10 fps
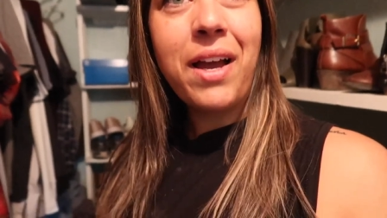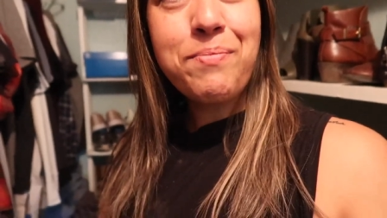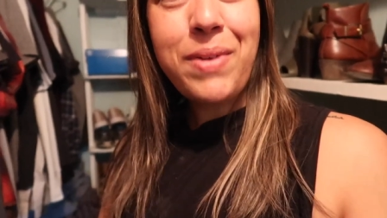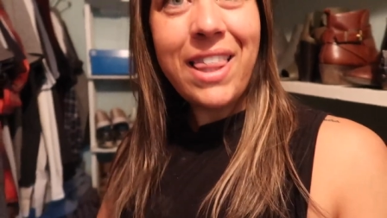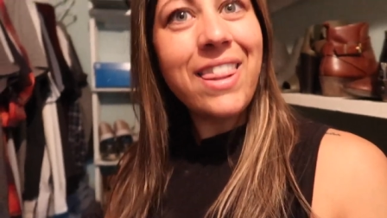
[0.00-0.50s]

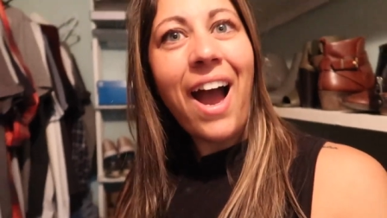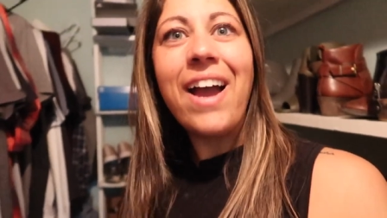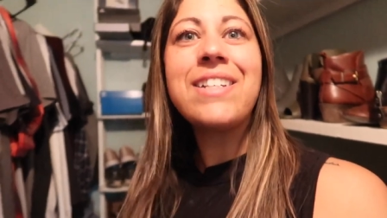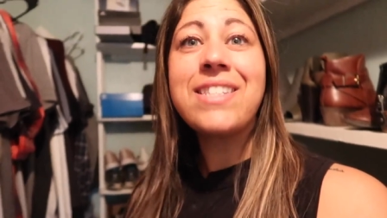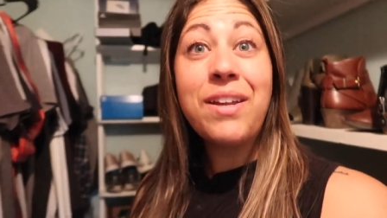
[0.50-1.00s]
got big
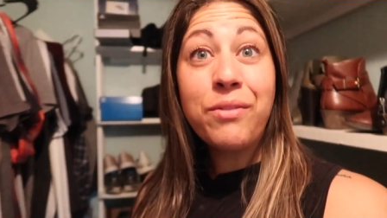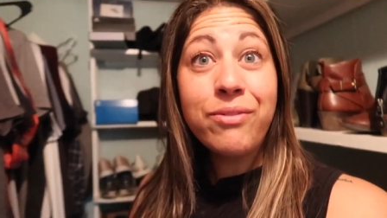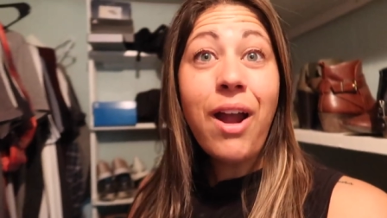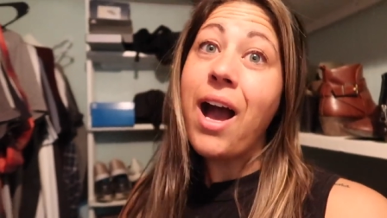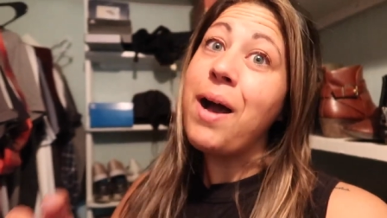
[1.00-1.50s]
thighs, they
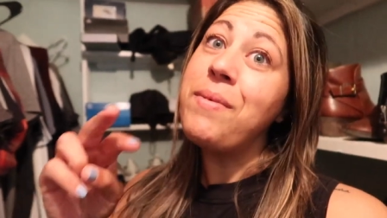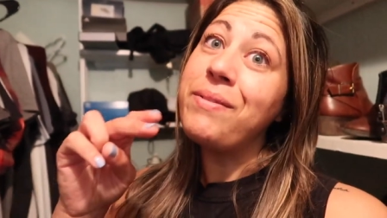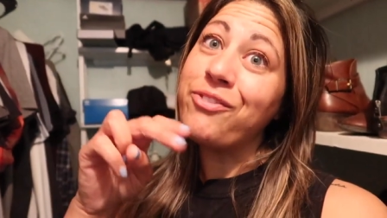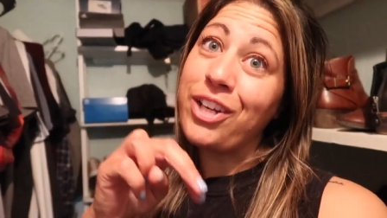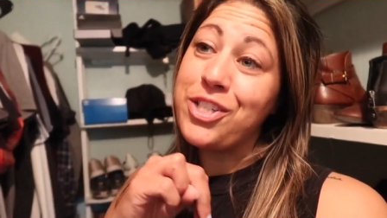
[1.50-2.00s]
rub
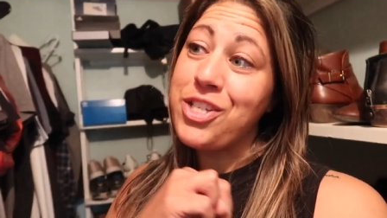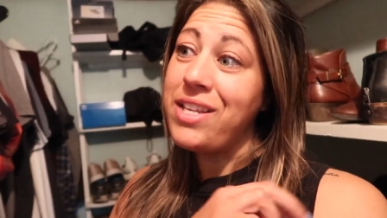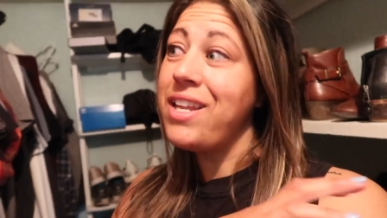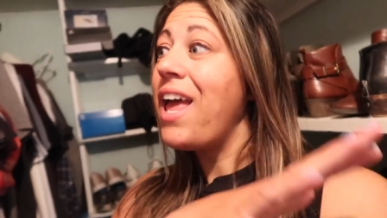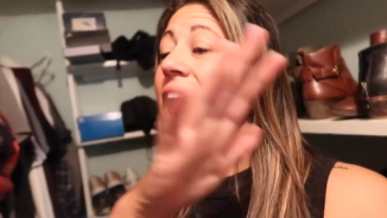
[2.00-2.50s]
and friction